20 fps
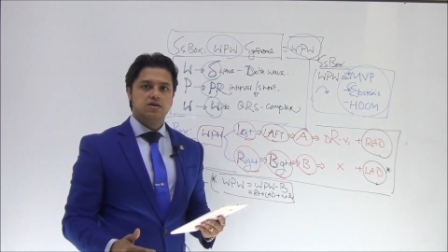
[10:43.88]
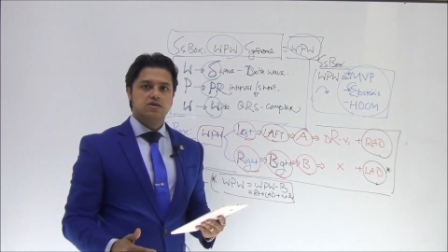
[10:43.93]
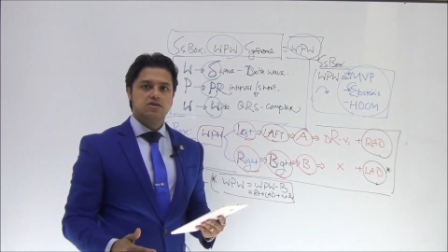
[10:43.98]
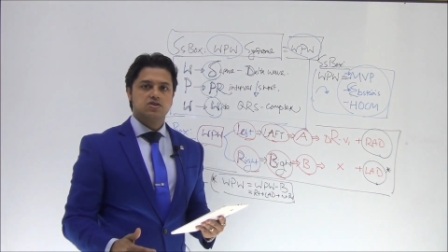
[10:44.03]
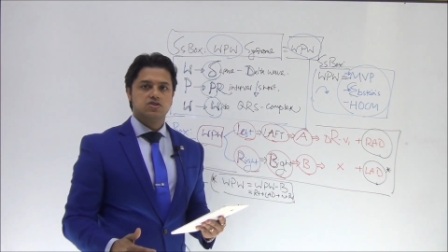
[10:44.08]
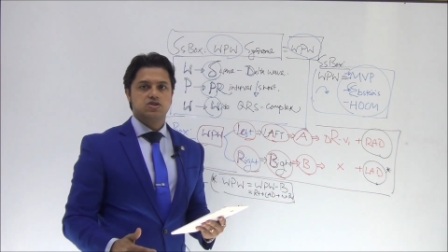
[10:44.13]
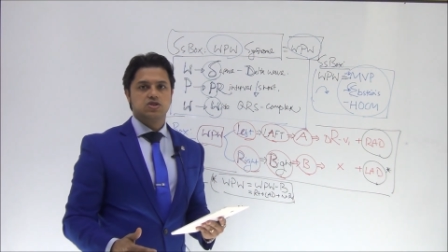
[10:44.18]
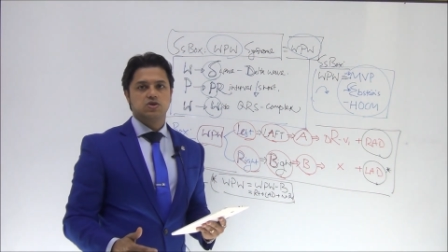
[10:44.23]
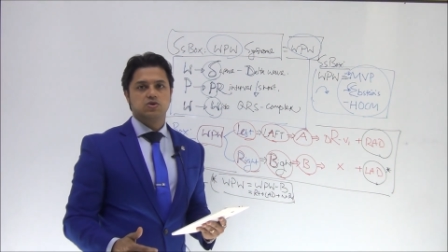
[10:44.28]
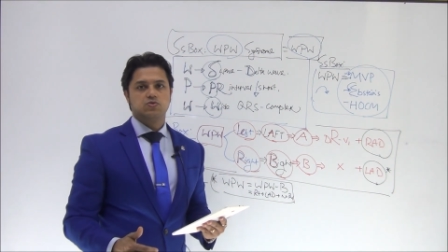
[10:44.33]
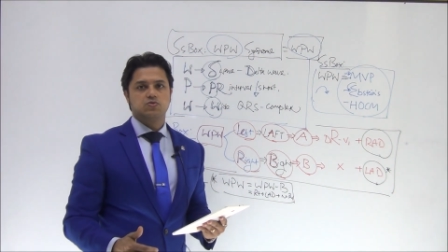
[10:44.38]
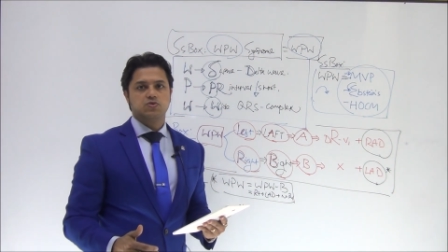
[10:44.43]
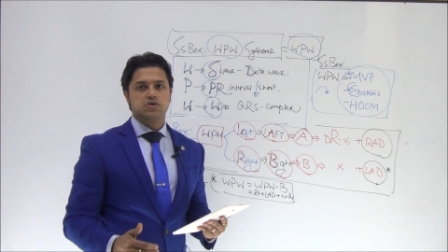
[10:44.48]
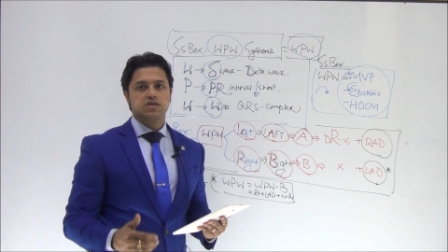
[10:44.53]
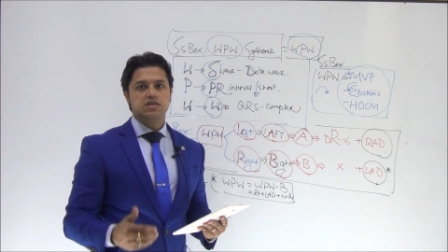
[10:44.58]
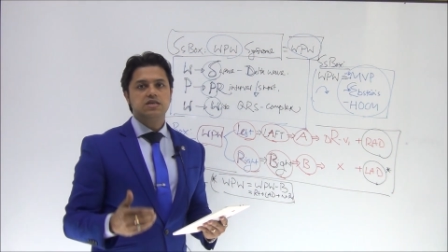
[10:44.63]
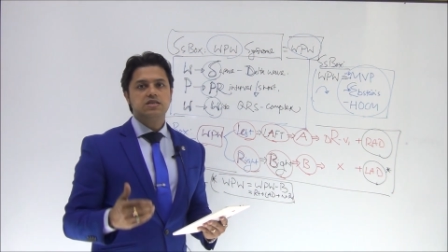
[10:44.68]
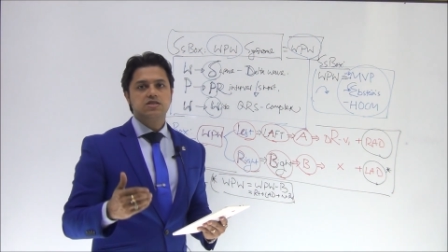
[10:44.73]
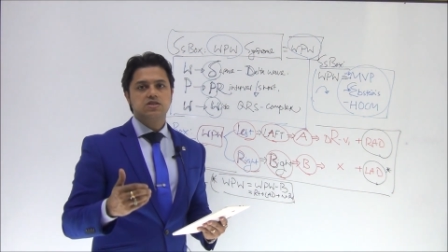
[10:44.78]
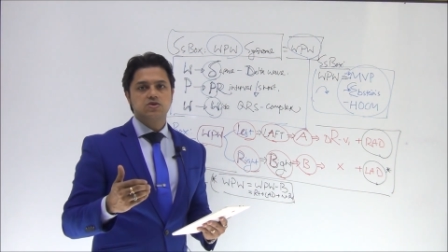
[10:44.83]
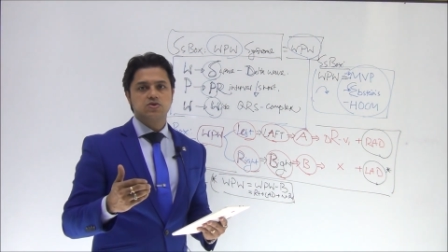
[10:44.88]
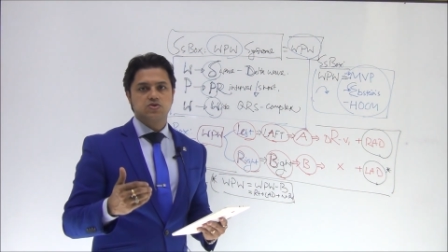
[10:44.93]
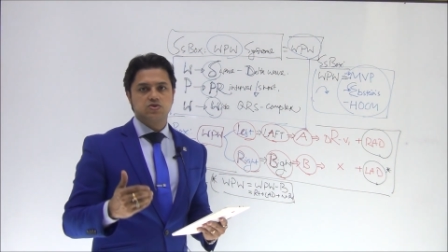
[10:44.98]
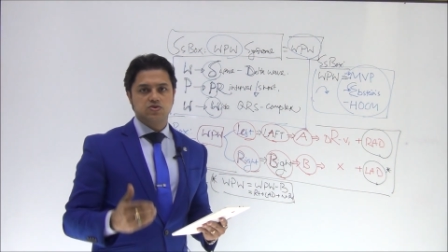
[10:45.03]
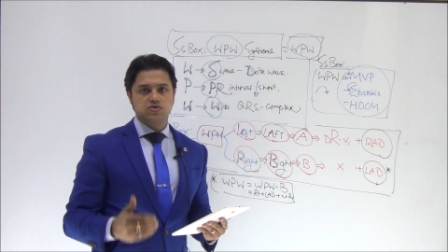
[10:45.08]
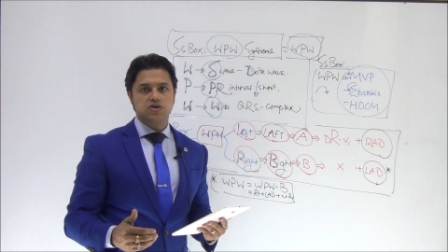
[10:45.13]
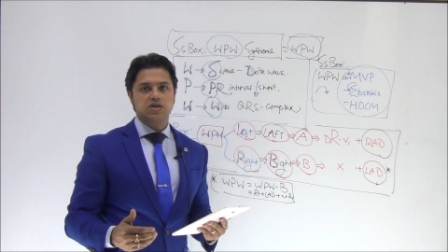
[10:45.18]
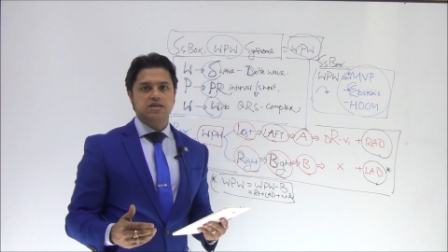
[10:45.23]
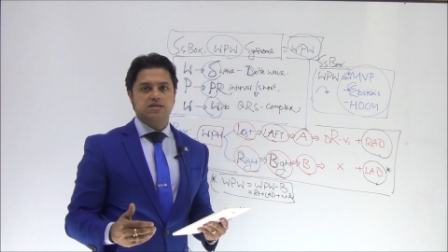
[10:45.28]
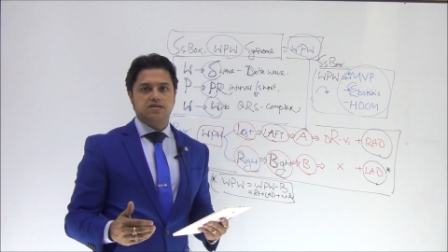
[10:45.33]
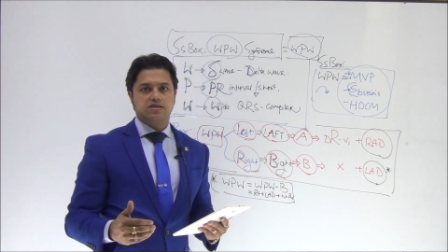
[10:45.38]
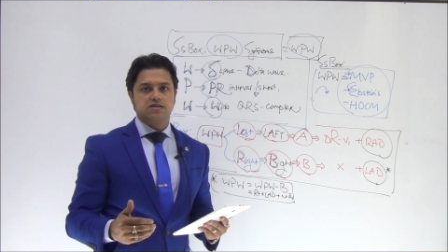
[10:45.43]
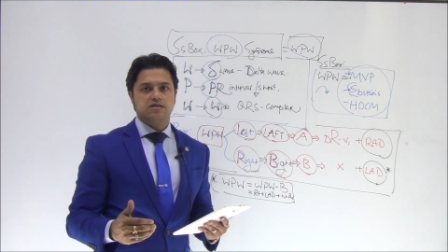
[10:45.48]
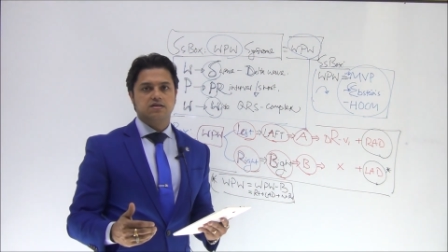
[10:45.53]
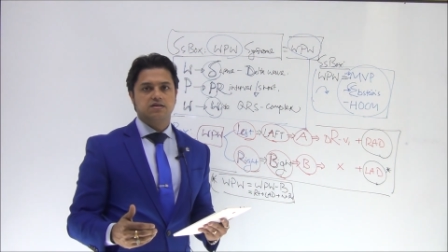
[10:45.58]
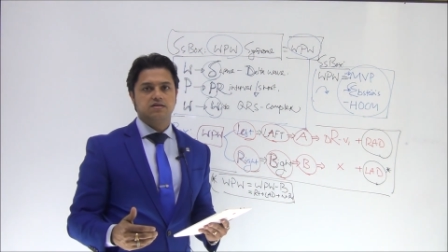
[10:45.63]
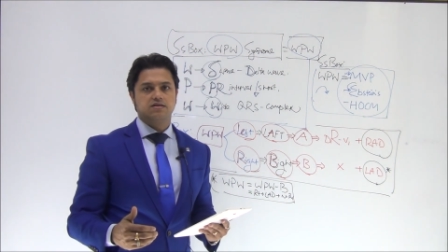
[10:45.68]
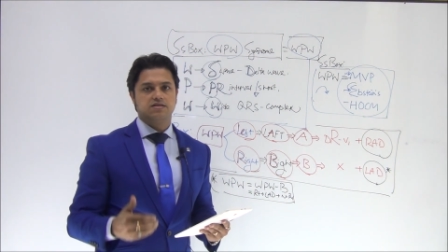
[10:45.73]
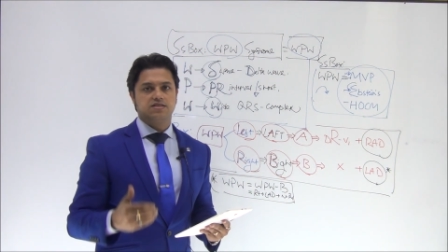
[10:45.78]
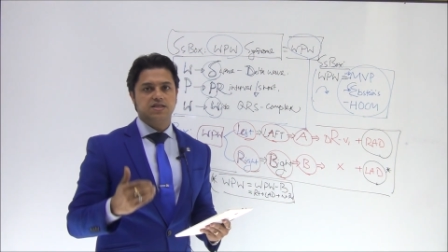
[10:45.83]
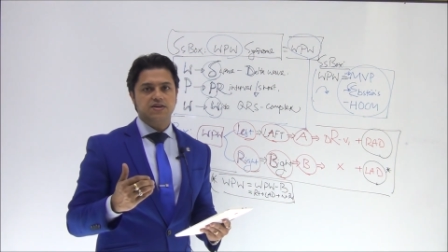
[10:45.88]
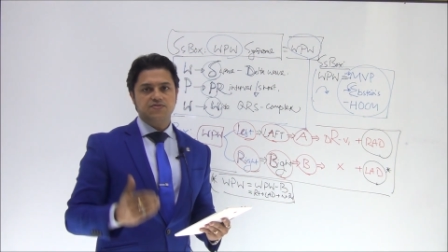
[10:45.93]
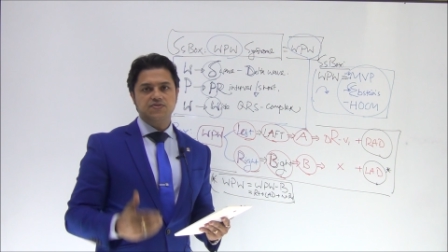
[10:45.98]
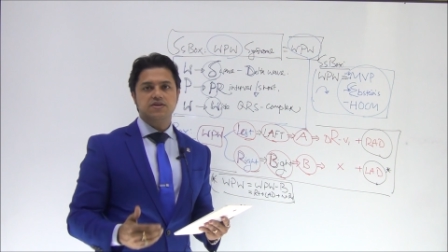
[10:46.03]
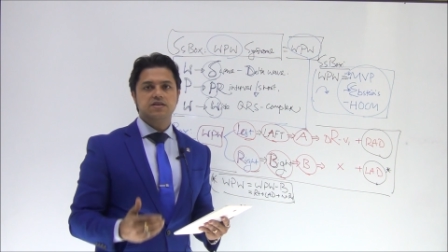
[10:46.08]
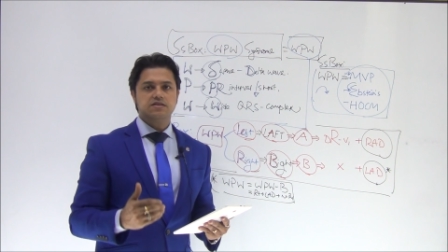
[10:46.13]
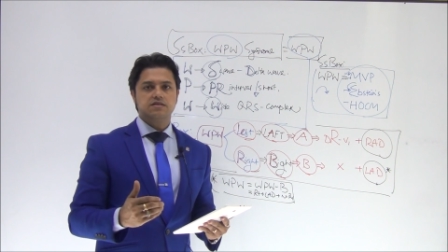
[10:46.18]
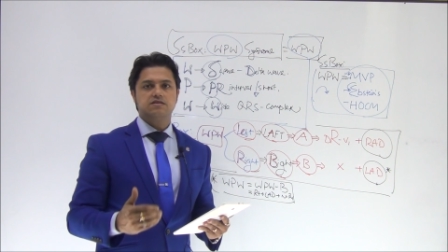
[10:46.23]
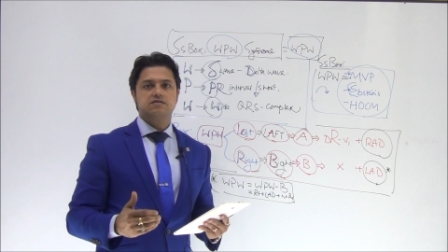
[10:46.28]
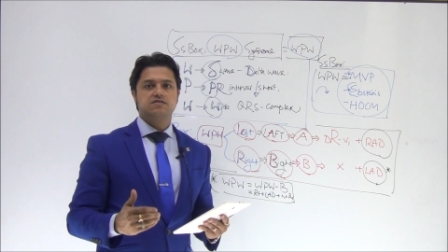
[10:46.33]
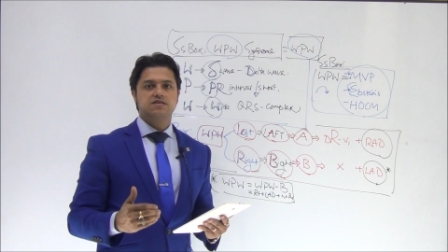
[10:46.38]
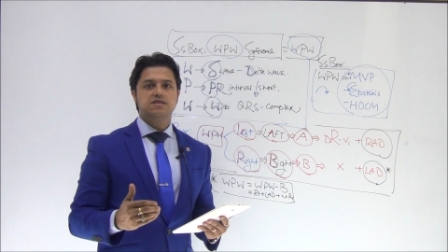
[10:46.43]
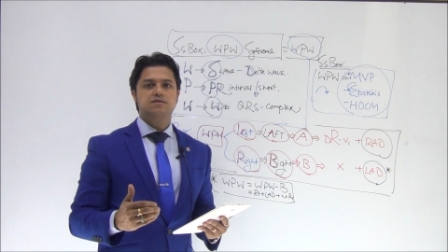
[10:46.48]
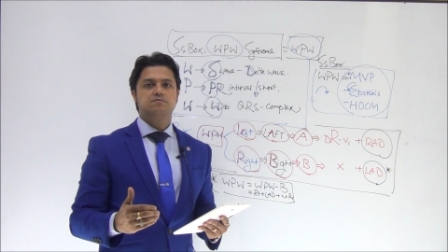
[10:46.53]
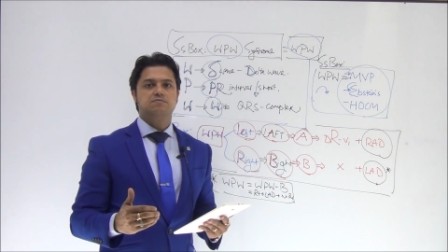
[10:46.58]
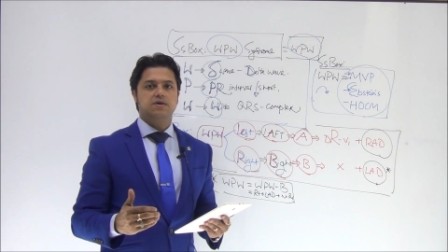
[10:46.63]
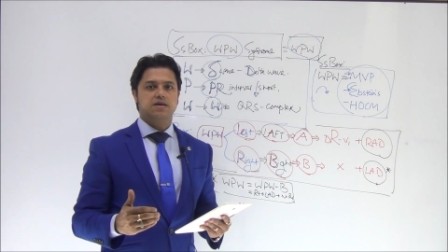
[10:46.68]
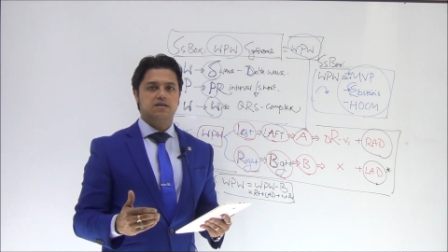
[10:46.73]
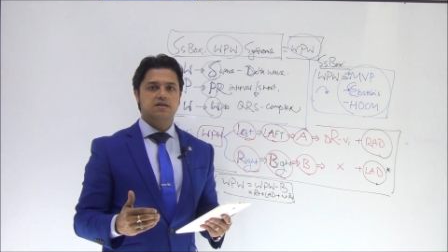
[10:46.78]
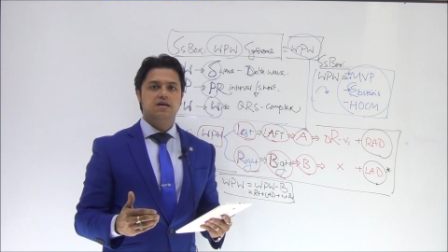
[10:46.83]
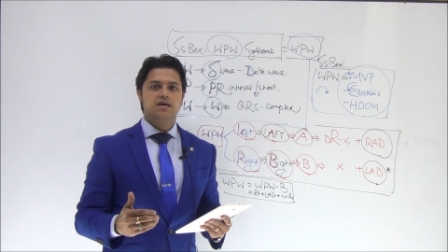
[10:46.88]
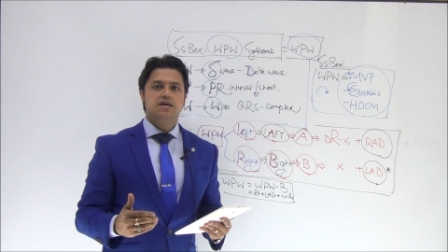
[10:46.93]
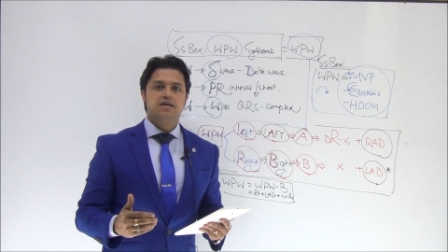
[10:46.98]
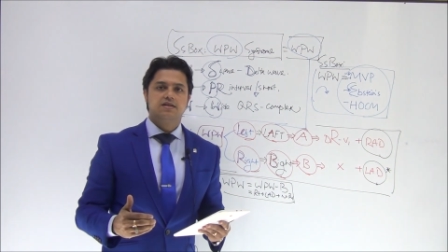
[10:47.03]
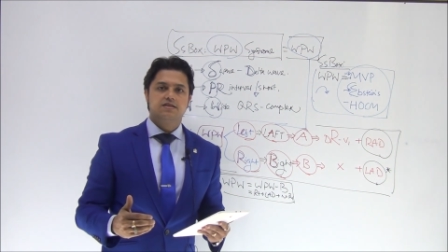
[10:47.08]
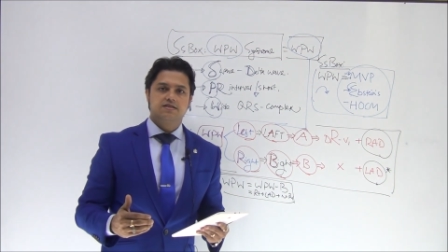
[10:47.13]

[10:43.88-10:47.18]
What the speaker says: So we need to treat, definitive treatment